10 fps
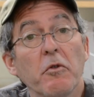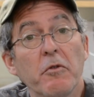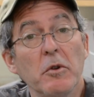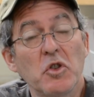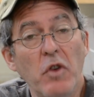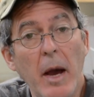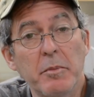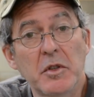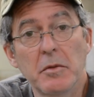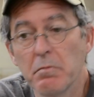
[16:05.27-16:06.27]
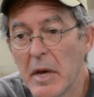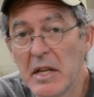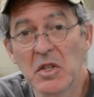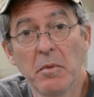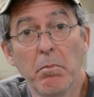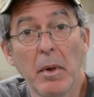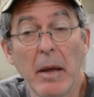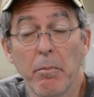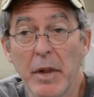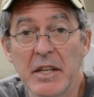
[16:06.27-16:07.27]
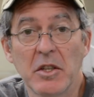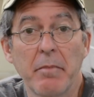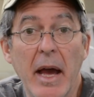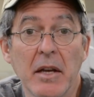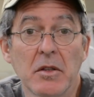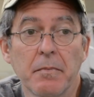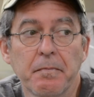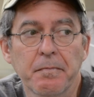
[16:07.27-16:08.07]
Food scraps and some plastic bags.